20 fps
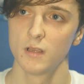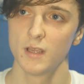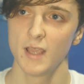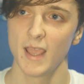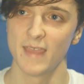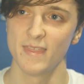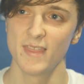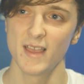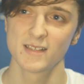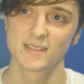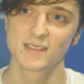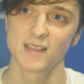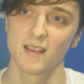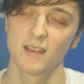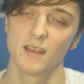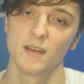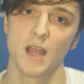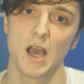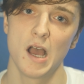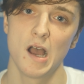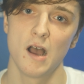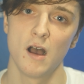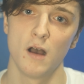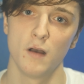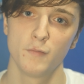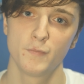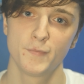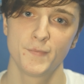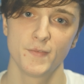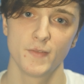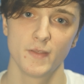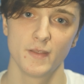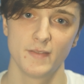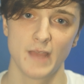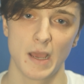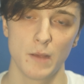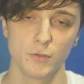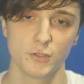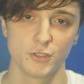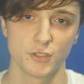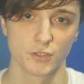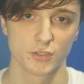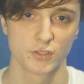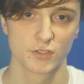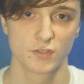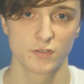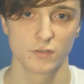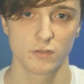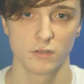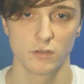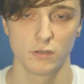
in that second half, that was just